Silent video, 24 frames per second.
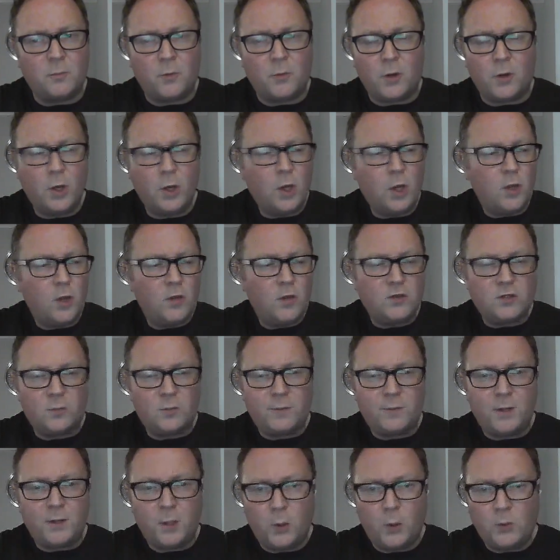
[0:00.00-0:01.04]
But there's going
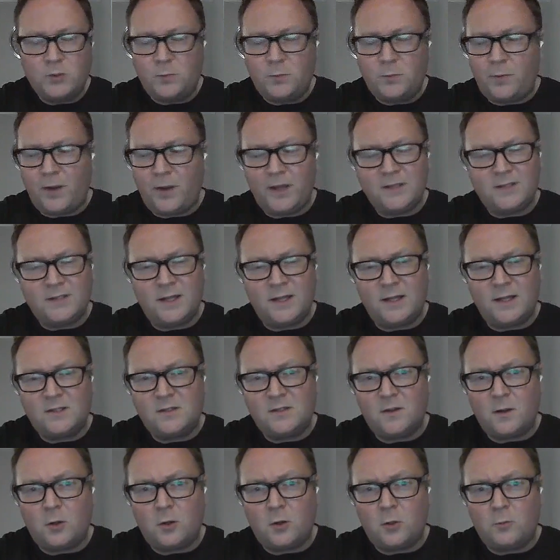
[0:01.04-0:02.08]
to be loads of players linked to
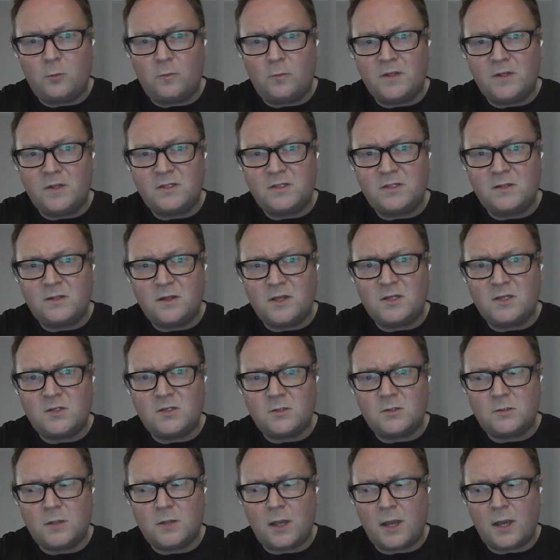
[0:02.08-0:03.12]
the club this
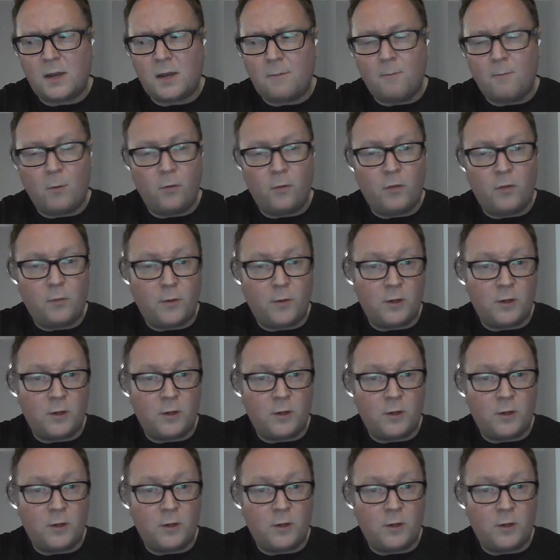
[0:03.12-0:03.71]
month.